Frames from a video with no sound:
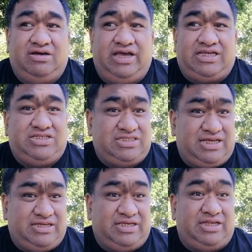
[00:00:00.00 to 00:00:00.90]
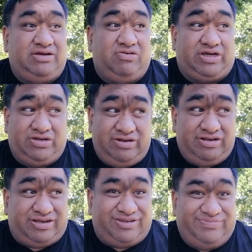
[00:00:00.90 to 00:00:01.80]
I actually started getting quite good
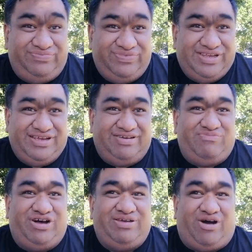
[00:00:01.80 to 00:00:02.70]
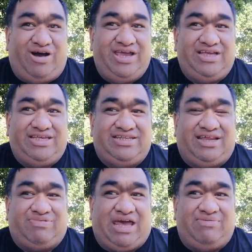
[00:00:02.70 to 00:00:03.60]
at it. My eye
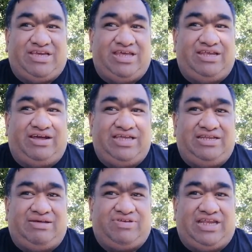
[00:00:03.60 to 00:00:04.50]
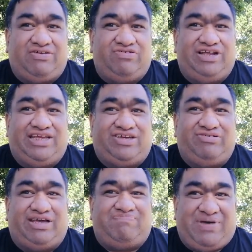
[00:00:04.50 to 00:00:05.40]
ended up coming in, and I ended up getting really
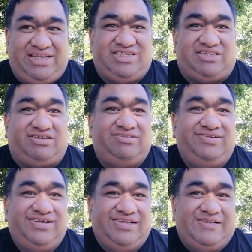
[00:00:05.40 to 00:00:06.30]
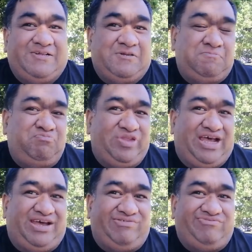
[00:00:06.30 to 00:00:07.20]
good at batting
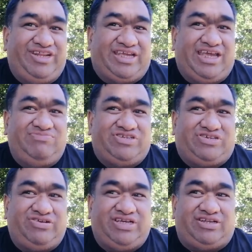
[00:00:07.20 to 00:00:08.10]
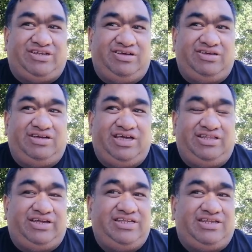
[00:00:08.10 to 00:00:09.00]
when it came to cricket.
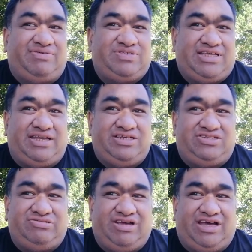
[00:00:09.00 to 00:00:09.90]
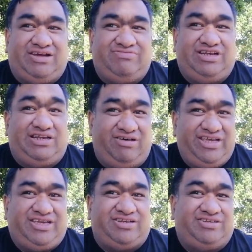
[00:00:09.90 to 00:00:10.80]
And I ended up starting to really
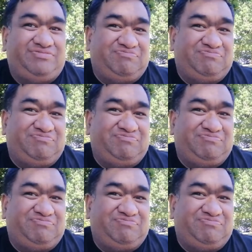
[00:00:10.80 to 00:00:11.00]
like it.